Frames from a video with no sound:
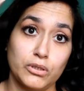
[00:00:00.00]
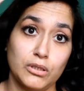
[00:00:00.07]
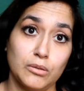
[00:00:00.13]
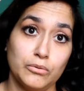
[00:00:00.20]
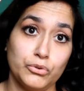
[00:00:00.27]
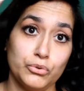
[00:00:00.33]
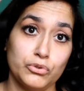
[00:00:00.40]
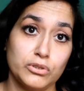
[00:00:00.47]
We're
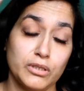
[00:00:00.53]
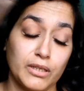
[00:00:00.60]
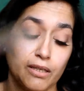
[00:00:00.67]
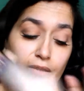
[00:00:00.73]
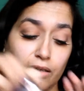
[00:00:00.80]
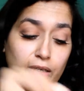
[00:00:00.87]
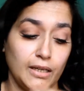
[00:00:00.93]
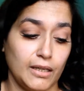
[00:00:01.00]
going to use
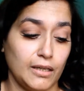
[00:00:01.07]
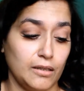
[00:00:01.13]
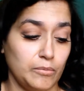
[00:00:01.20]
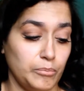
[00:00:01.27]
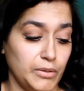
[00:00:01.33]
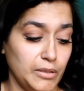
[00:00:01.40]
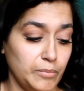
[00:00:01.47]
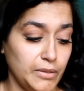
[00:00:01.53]
today the
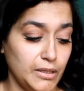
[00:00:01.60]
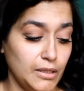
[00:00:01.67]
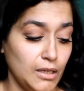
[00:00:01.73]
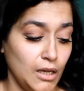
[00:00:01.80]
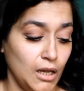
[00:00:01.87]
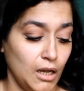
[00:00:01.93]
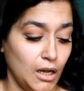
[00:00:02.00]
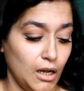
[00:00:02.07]
Naked BB
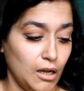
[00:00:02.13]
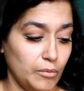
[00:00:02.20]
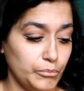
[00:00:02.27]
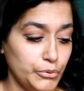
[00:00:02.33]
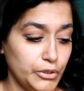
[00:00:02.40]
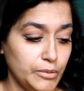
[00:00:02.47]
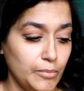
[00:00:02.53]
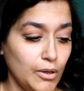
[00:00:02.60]
um,
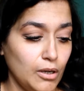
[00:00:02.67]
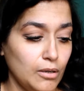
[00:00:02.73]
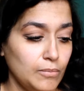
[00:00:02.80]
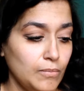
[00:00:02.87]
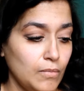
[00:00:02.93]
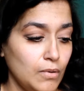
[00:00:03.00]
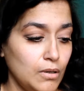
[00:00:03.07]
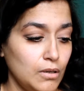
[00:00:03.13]
Beauty
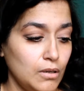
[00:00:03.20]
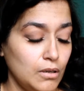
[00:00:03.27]
Balm